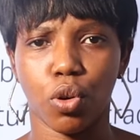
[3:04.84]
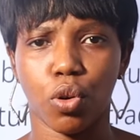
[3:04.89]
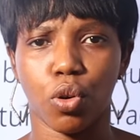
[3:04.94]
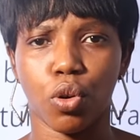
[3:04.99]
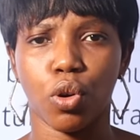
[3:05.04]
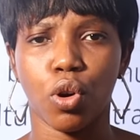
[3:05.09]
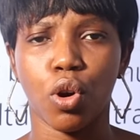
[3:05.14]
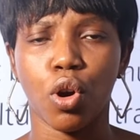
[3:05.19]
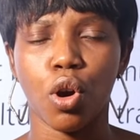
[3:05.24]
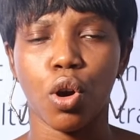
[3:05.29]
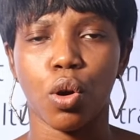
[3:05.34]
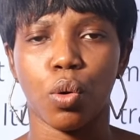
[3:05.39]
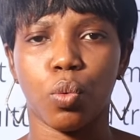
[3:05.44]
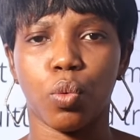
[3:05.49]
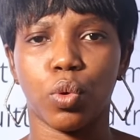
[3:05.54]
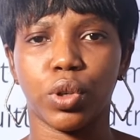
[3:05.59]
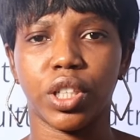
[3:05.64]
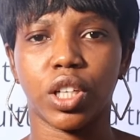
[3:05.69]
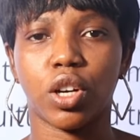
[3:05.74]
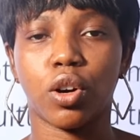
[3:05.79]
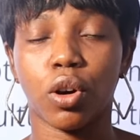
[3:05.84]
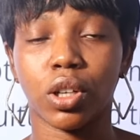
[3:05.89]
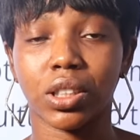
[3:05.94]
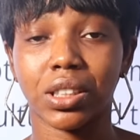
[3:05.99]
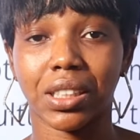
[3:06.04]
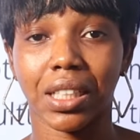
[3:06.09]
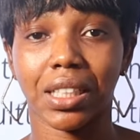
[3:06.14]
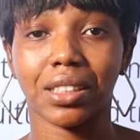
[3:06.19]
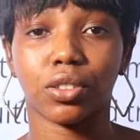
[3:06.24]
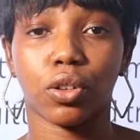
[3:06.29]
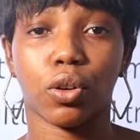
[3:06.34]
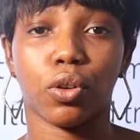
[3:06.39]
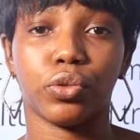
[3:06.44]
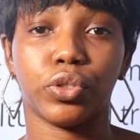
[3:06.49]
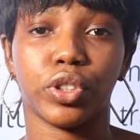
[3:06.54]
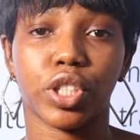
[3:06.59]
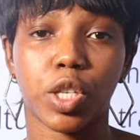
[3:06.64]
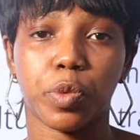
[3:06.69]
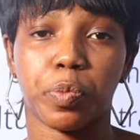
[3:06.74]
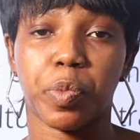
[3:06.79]
or the content
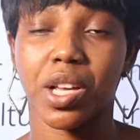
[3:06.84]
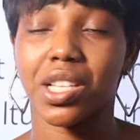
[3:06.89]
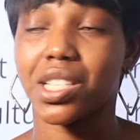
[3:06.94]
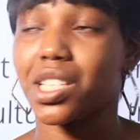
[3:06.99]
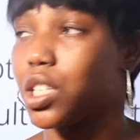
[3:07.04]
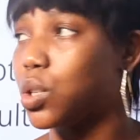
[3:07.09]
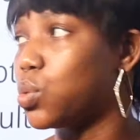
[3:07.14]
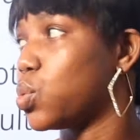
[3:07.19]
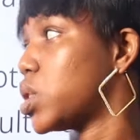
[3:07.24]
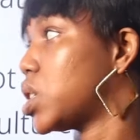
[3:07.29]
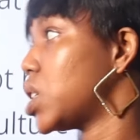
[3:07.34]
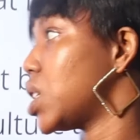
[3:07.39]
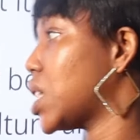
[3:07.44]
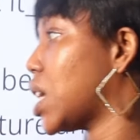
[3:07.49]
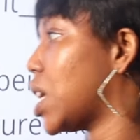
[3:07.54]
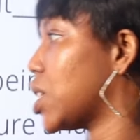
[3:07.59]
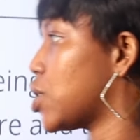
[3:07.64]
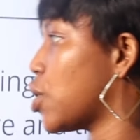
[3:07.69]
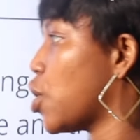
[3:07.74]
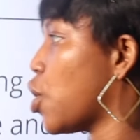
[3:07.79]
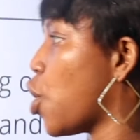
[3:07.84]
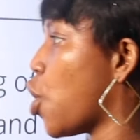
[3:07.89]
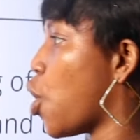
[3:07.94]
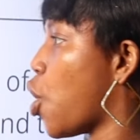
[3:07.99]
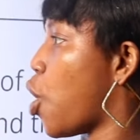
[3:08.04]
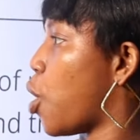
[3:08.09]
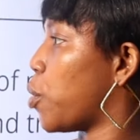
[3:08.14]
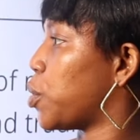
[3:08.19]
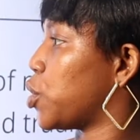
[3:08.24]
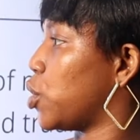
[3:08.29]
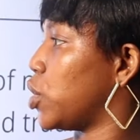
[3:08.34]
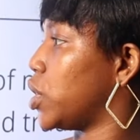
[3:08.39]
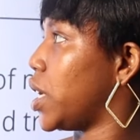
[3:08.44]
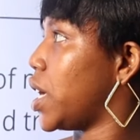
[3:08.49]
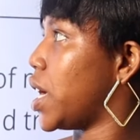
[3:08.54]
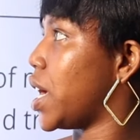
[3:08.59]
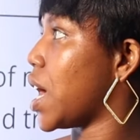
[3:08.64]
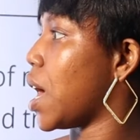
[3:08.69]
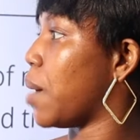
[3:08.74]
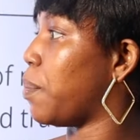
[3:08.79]
of this passage, we see that option
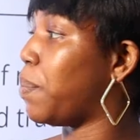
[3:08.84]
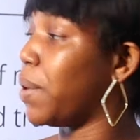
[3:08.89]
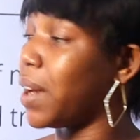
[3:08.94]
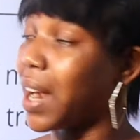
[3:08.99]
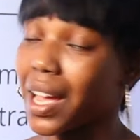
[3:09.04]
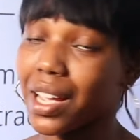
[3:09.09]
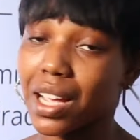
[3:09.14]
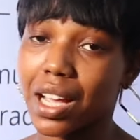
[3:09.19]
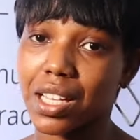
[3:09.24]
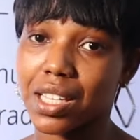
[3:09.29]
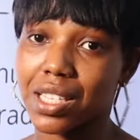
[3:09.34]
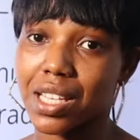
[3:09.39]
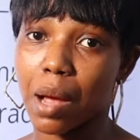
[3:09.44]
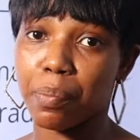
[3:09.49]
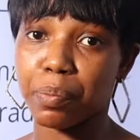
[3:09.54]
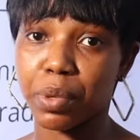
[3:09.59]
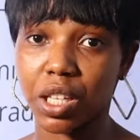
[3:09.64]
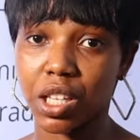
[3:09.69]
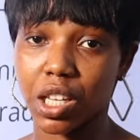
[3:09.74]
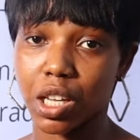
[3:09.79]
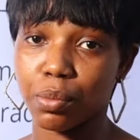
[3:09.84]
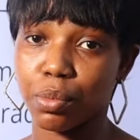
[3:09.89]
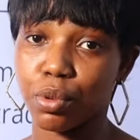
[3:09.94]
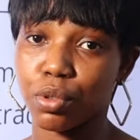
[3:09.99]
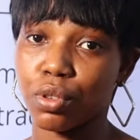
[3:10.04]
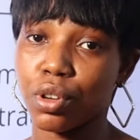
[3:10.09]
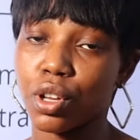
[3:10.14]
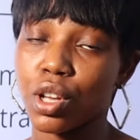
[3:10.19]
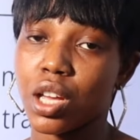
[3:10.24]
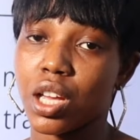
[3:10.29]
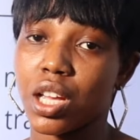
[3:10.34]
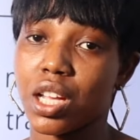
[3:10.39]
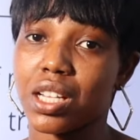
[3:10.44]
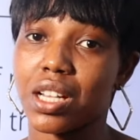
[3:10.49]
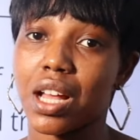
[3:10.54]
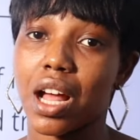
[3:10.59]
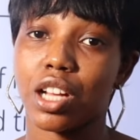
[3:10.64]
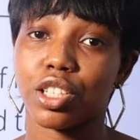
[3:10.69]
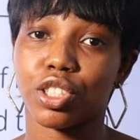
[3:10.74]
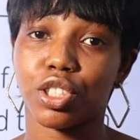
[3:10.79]
A apply, is applicable
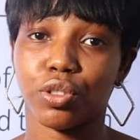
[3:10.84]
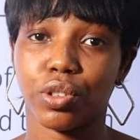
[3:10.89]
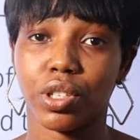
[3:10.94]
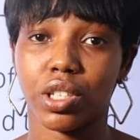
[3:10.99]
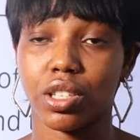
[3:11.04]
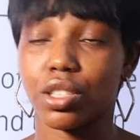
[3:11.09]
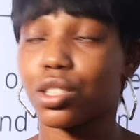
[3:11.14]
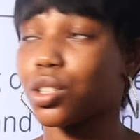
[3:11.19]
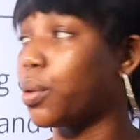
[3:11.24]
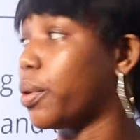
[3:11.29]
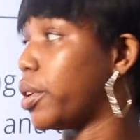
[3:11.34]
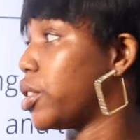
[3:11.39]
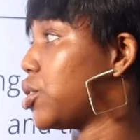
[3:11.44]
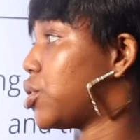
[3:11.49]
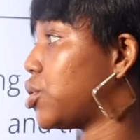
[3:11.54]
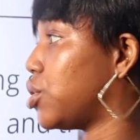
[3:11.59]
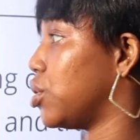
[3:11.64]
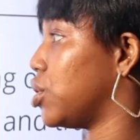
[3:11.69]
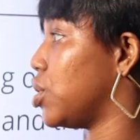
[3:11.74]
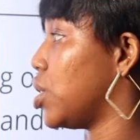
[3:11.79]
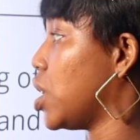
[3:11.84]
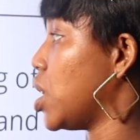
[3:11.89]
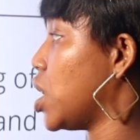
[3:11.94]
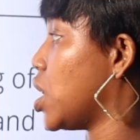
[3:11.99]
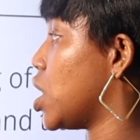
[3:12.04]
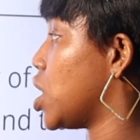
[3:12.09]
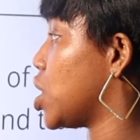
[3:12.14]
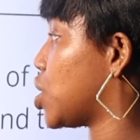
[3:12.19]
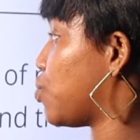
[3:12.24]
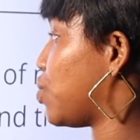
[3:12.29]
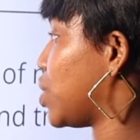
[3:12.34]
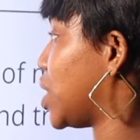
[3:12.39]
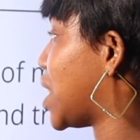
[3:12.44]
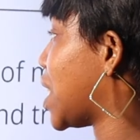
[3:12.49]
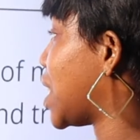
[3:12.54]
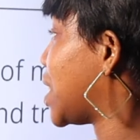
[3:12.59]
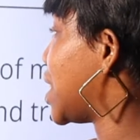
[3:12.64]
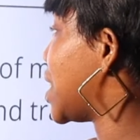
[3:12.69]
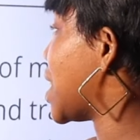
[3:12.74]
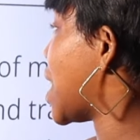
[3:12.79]
in answering this question. Is
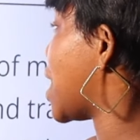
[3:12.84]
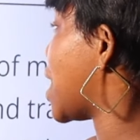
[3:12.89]
regarded